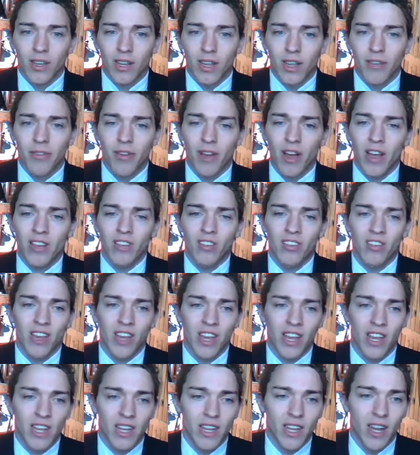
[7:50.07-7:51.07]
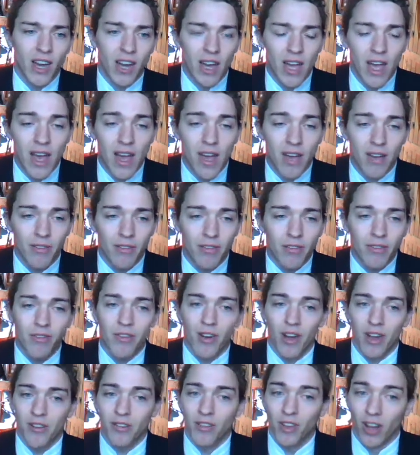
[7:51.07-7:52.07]
If I say I have
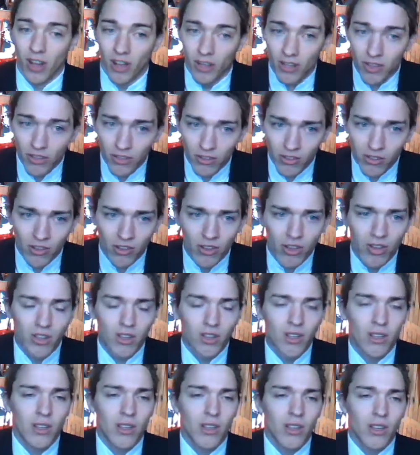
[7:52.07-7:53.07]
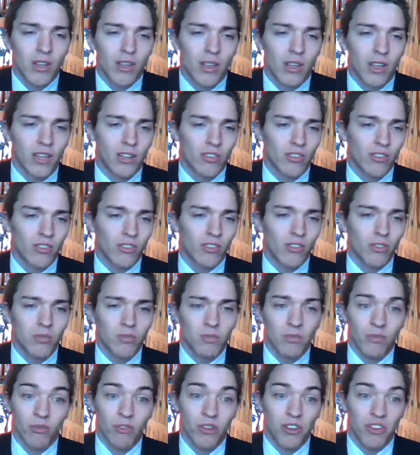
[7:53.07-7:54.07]
$5, it's
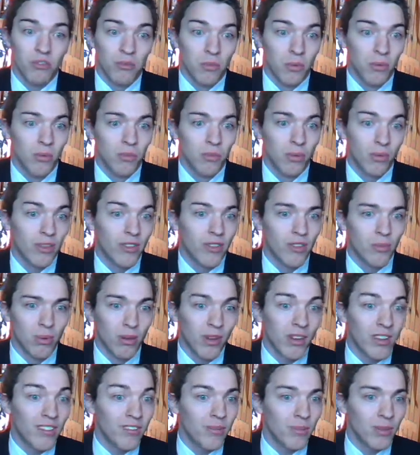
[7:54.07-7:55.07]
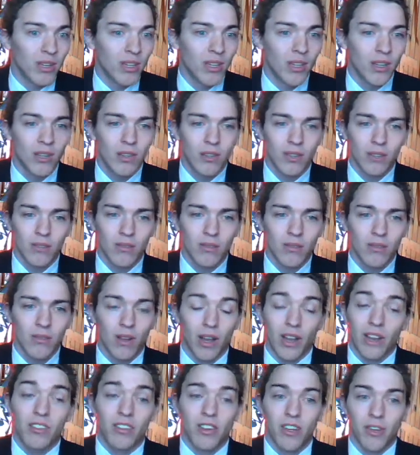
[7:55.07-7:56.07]
reasonable to believe me.
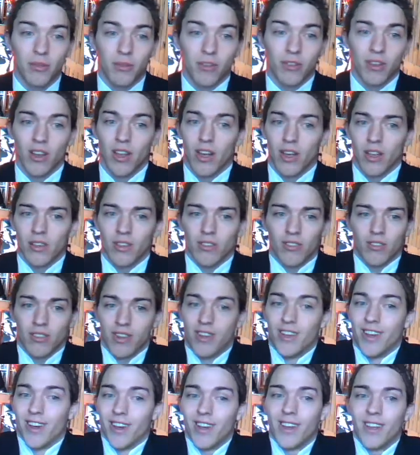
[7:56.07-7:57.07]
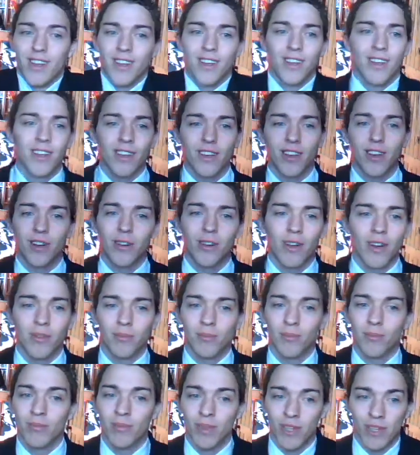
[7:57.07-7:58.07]
Well, actually, it's a lie, because now
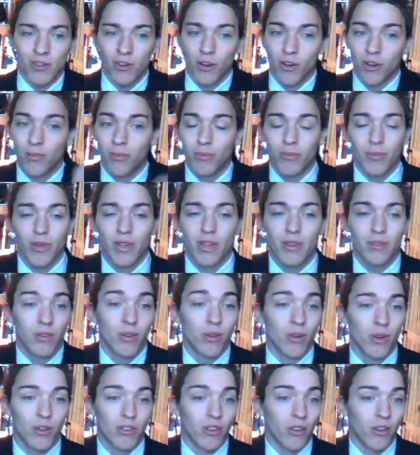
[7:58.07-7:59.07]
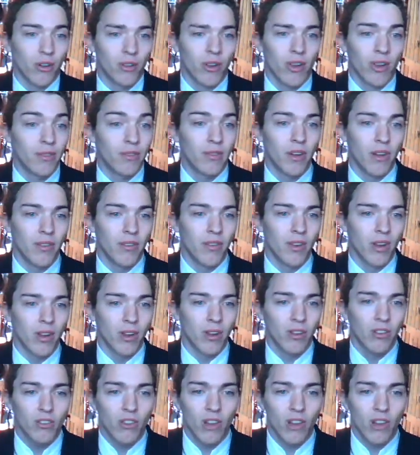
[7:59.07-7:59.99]
I'm in Europe, we have euros, I don't have $5.